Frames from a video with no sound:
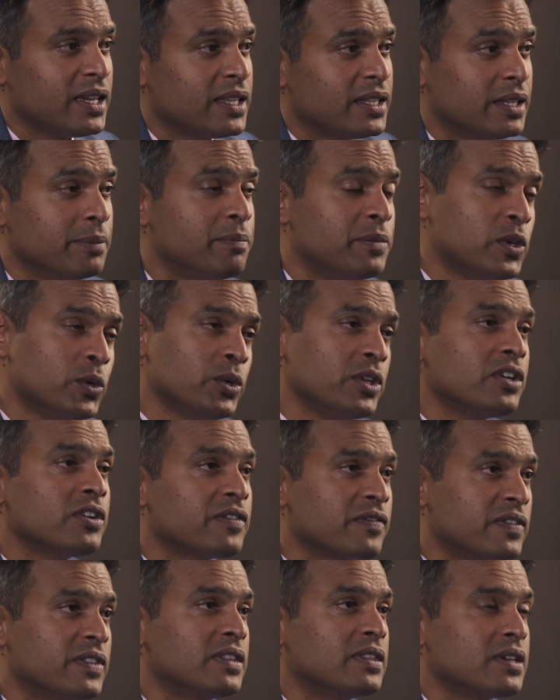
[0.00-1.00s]
The beauty
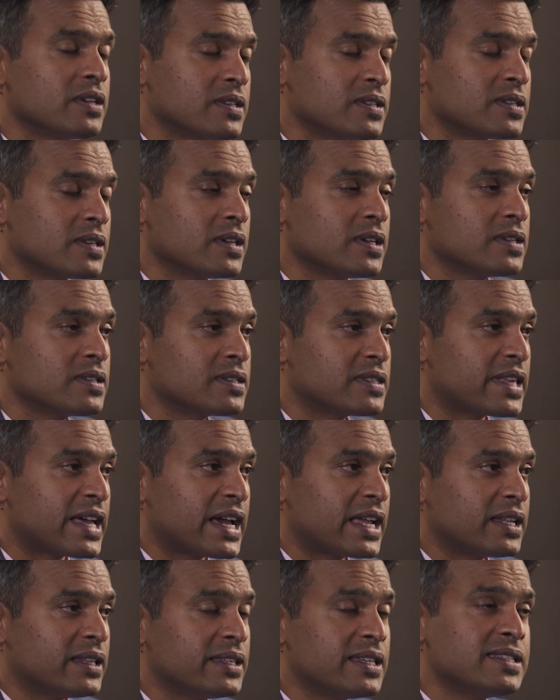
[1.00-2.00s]
of this is
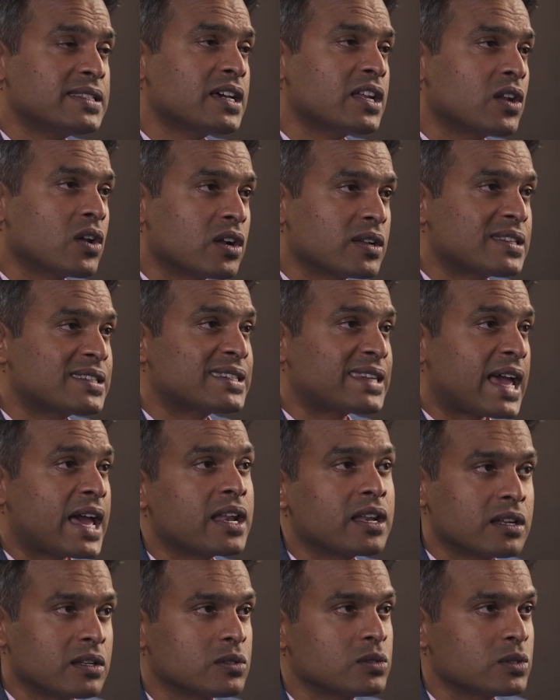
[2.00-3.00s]
that these are not
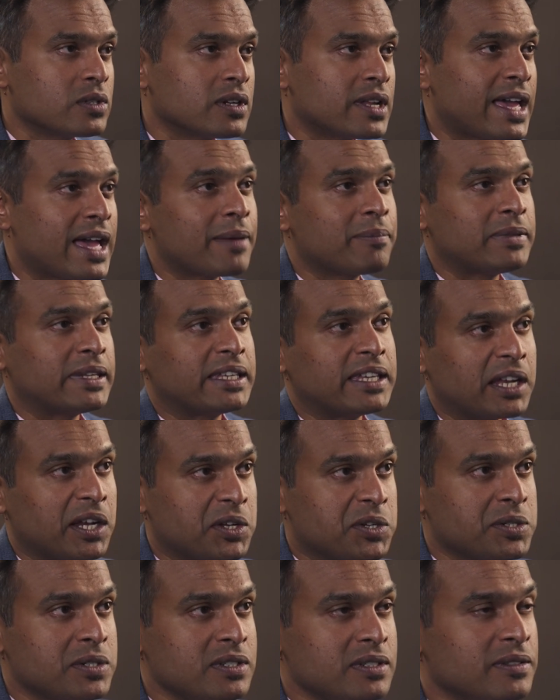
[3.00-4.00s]
standalone
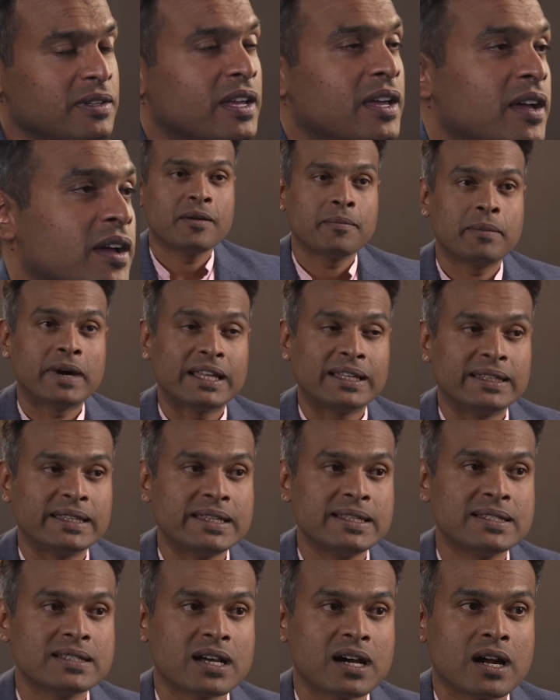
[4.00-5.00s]
applications, but
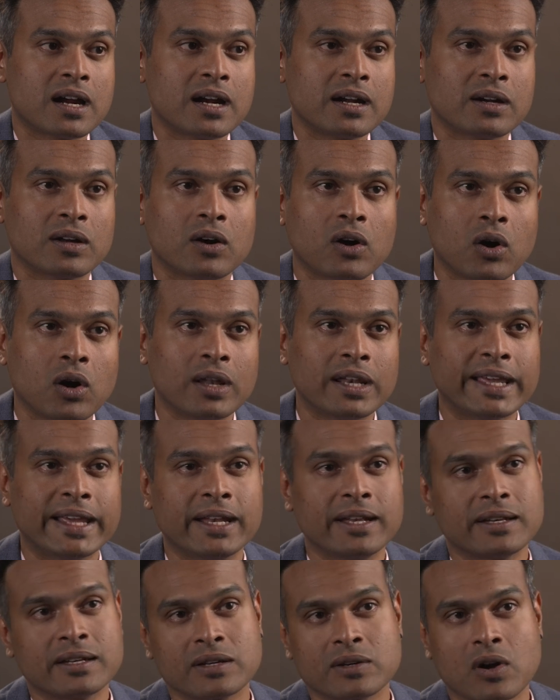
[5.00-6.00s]
these are all
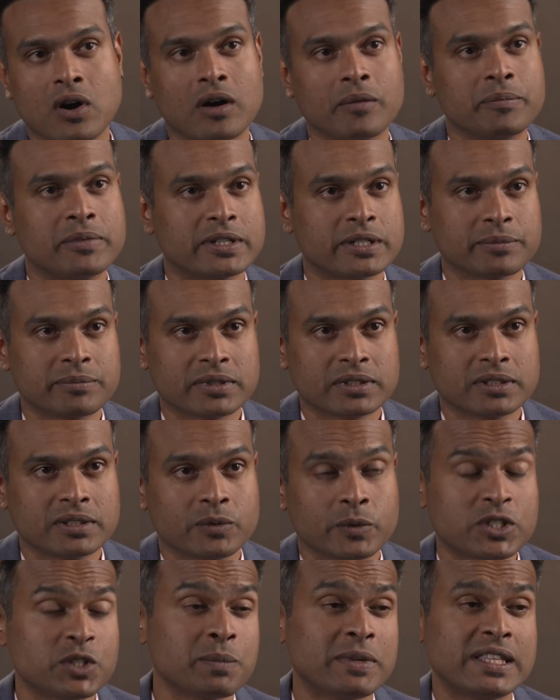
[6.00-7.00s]
interoperable,
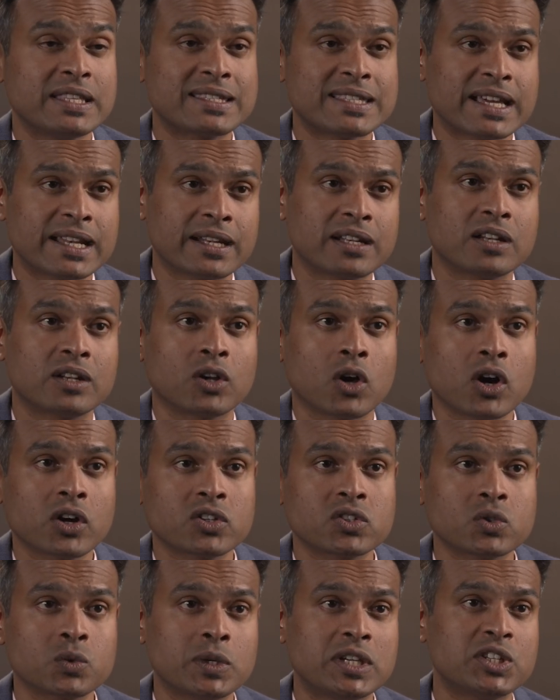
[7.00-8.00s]
which means that it
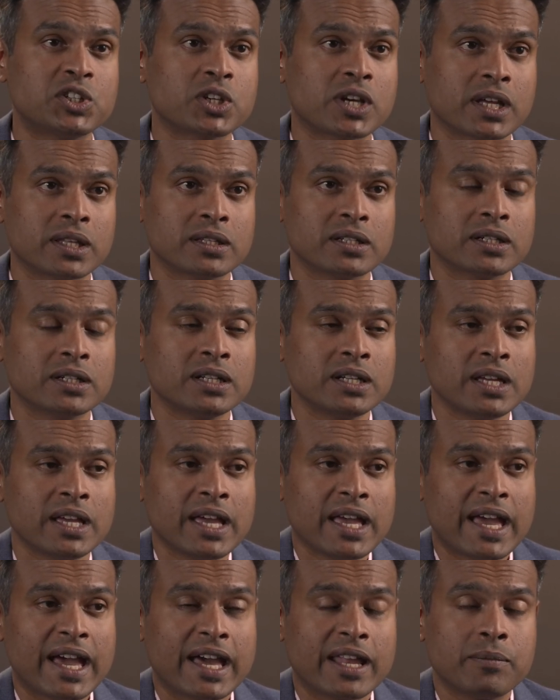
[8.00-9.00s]
talks to each other
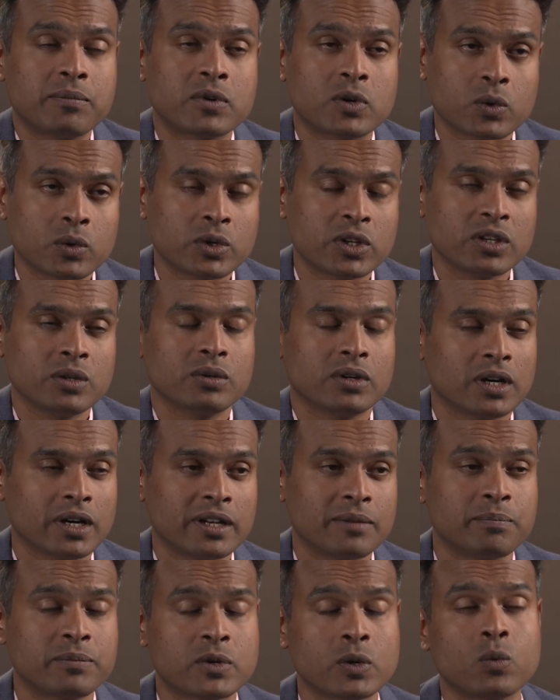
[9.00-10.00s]
and
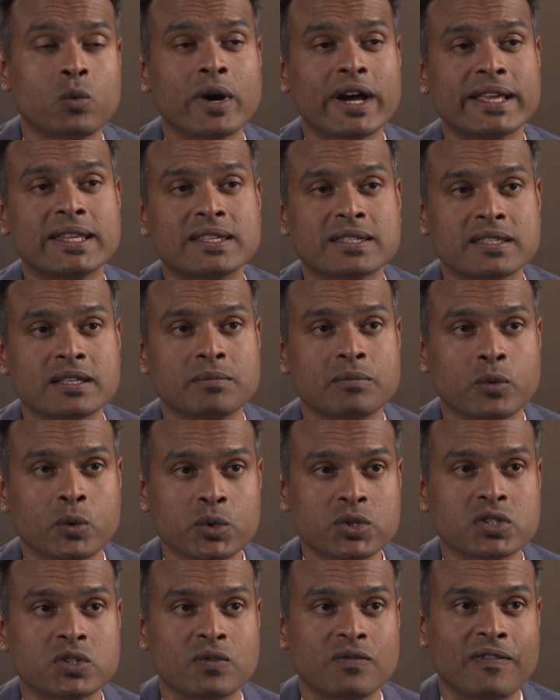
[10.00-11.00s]
provides the
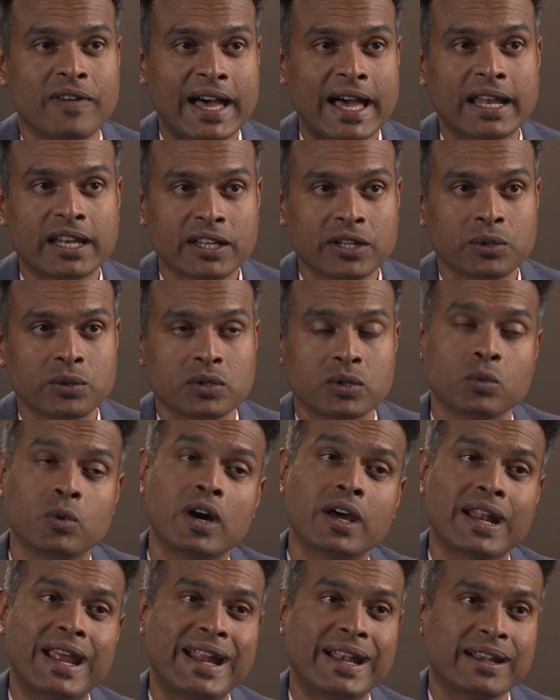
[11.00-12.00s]
most value to
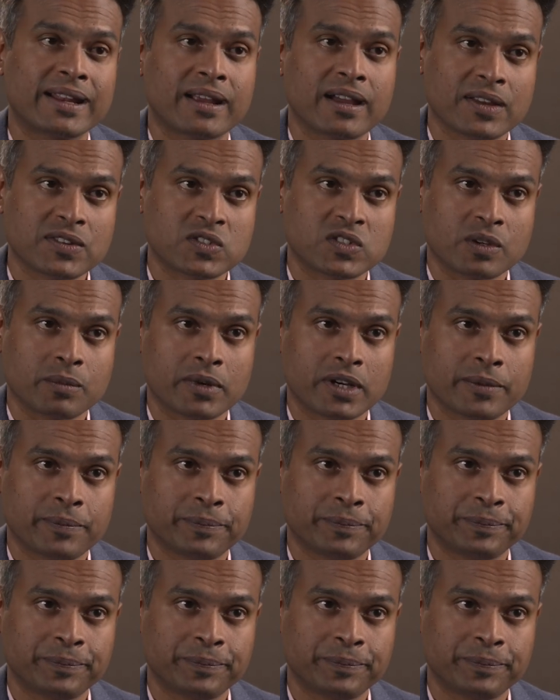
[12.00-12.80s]
our end customer.